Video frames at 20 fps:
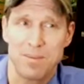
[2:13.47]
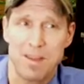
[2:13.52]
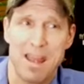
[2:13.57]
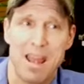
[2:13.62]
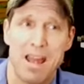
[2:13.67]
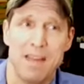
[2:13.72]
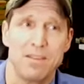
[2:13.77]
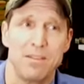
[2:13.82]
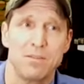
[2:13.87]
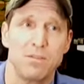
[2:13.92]

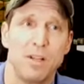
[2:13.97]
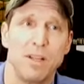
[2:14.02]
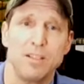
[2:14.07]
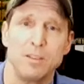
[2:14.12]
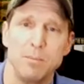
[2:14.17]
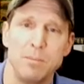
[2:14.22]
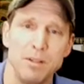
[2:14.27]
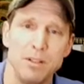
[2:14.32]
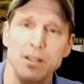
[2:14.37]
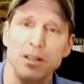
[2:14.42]
had the
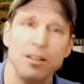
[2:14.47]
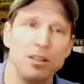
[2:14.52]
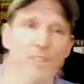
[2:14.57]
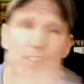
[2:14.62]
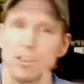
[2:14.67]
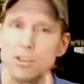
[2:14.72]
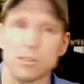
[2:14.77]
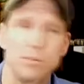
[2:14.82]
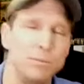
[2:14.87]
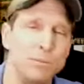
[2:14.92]
flexibility
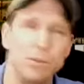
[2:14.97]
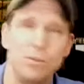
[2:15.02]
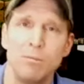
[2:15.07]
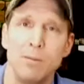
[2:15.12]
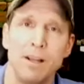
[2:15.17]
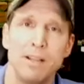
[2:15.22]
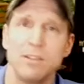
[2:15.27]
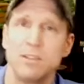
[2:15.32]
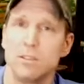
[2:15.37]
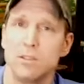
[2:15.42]
just to move
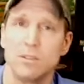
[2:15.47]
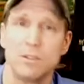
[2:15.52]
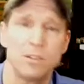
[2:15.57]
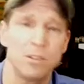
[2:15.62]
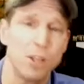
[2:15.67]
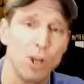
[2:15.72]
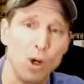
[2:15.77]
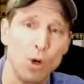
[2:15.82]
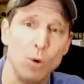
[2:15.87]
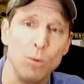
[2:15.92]
my
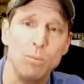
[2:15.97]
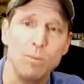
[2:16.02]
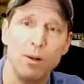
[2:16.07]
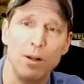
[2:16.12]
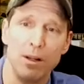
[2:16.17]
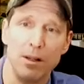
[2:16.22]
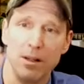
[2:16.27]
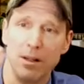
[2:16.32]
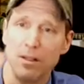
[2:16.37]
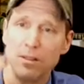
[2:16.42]
scope.
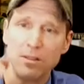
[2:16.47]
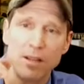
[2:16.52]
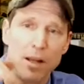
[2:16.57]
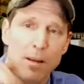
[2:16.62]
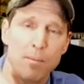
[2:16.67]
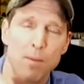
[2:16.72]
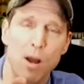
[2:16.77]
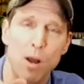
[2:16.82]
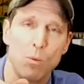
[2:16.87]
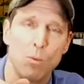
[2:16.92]
Say I
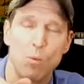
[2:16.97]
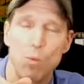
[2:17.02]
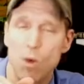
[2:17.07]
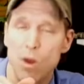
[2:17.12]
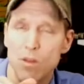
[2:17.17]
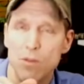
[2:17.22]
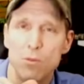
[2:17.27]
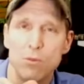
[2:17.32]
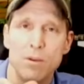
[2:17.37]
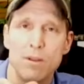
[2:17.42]
bought
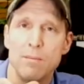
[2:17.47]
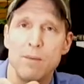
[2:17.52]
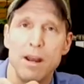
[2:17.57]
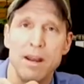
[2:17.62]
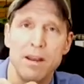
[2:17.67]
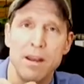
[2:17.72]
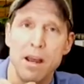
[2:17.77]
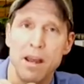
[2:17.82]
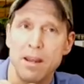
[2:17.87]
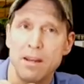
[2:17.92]
one
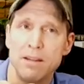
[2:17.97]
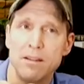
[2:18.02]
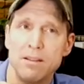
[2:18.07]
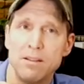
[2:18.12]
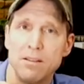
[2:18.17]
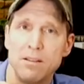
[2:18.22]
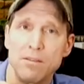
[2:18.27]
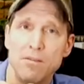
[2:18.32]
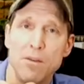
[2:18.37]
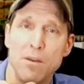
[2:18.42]
3x9
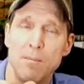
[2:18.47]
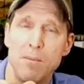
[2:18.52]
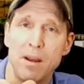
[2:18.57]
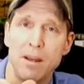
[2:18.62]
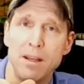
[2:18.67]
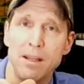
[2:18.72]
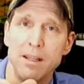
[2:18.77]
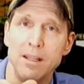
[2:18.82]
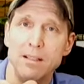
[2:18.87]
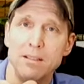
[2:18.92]
to fit my
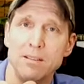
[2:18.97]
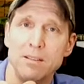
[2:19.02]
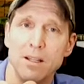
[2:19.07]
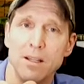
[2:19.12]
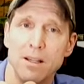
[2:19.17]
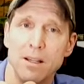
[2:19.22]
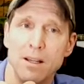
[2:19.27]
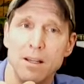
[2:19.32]
needs.